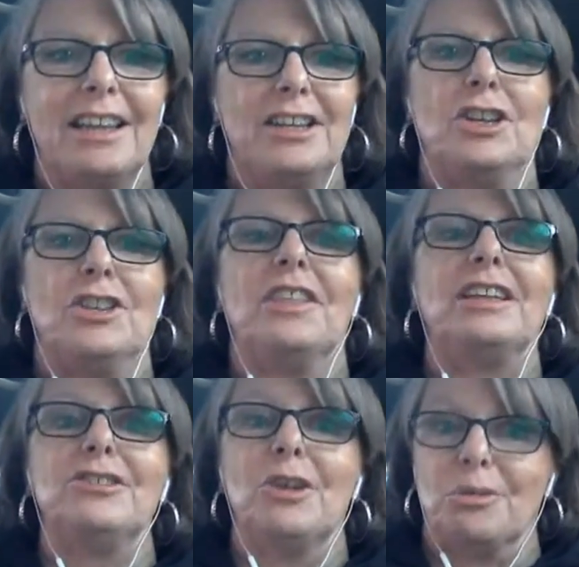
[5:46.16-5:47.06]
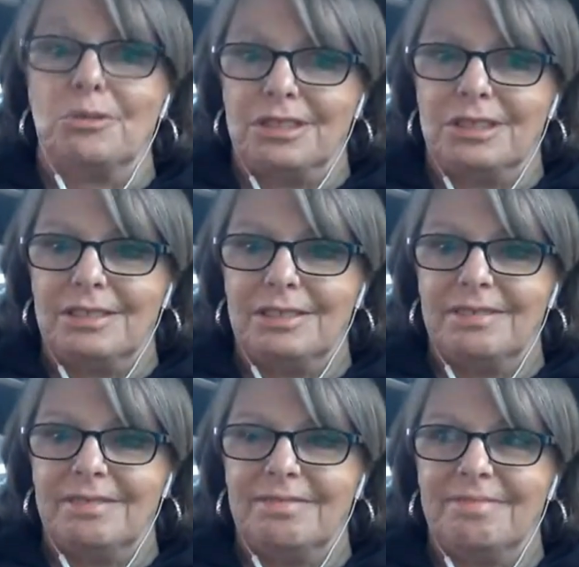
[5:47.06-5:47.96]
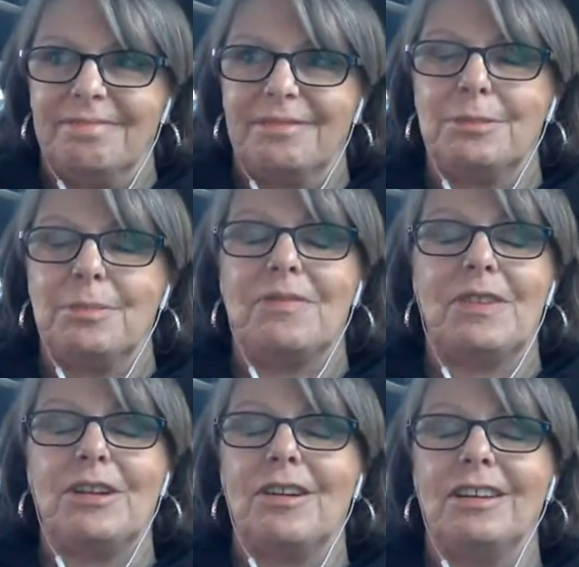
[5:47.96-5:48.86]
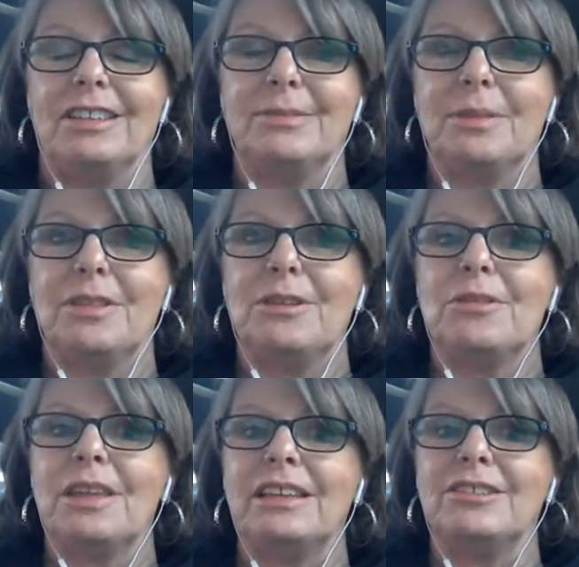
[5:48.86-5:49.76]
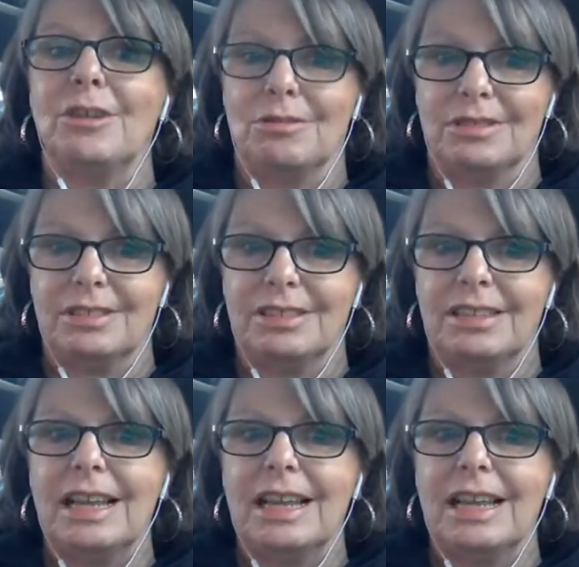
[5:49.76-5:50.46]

They don't. To be very honest with you, they don't.